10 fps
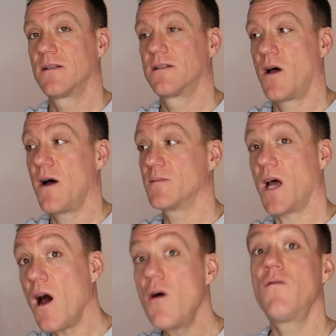times
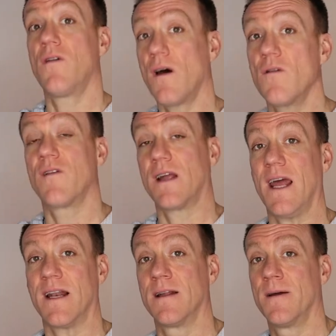over and over
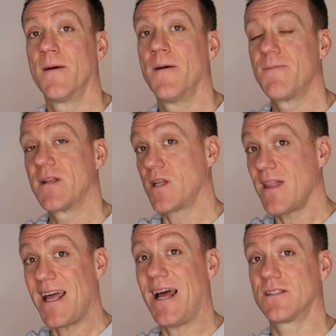again. So
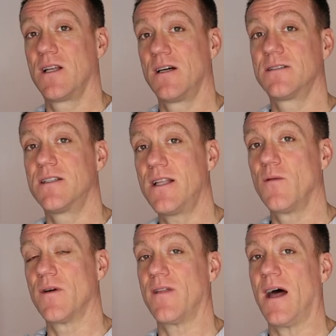they had to learn to deal
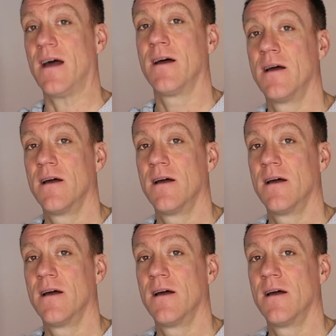with that.